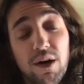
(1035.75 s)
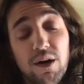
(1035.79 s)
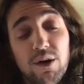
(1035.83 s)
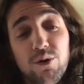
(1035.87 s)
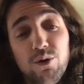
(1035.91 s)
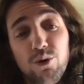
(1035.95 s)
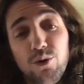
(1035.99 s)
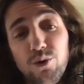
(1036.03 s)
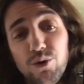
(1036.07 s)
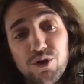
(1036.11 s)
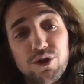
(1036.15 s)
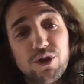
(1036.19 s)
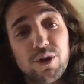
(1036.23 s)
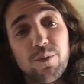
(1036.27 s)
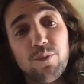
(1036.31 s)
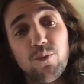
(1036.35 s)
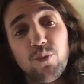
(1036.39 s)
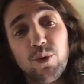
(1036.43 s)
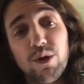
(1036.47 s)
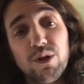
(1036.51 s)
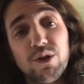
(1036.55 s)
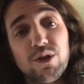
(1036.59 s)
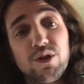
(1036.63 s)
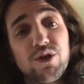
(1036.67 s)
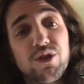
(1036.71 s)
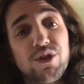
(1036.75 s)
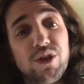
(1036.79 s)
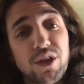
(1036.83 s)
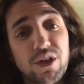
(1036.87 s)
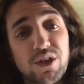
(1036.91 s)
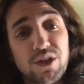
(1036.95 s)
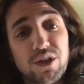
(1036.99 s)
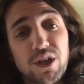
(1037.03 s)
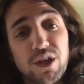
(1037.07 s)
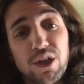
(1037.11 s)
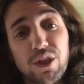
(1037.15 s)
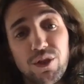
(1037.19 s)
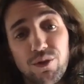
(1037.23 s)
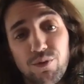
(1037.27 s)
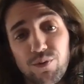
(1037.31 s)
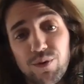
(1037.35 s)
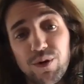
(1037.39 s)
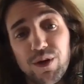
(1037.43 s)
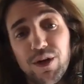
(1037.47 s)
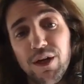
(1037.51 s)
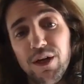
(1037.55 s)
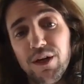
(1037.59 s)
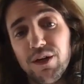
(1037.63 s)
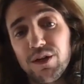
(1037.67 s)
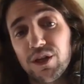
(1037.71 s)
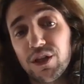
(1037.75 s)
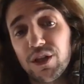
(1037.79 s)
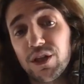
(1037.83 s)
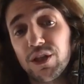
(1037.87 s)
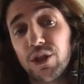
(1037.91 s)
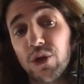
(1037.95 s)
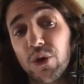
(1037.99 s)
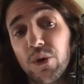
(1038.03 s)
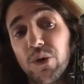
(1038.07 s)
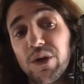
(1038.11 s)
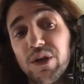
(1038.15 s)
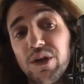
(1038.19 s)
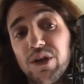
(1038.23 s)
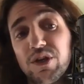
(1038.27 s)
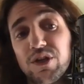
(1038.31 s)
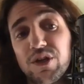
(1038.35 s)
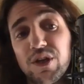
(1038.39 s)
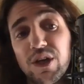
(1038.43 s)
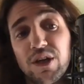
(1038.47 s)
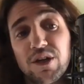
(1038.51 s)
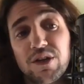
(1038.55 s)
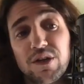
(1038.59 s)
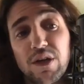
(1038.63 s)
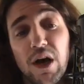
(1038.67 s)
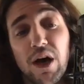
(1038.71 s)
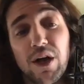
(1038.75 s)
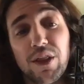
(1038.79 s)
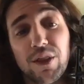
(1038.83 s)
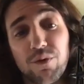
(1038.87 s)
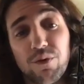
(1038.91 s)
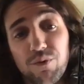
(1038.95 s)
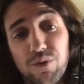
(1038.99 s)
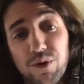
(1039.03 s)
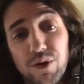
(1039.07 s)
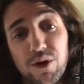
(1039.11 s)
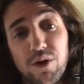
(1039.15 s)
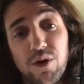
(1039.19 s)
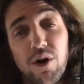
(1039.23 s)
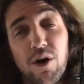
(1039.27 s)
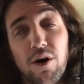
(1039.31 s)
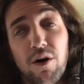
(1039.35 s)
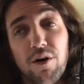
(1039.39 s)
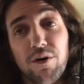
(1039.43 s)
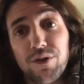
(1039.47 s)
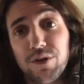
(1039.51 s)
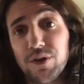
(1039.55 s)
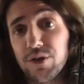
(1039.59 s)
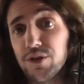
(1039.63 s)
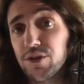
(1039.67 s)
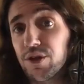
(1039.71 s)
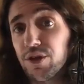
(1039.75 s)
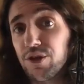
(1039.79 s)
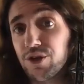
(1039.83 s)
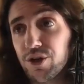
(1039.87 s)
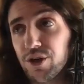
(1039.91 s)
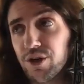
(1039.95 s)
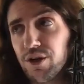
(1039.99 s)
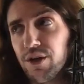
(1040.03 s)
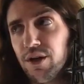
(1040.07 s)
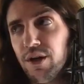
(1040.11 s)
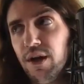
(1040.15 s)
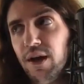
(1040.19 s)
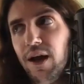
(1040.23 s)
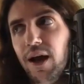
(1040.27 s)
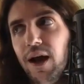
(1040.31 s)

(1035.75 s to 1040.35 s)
Newsom wins 63-36 on the recall decision,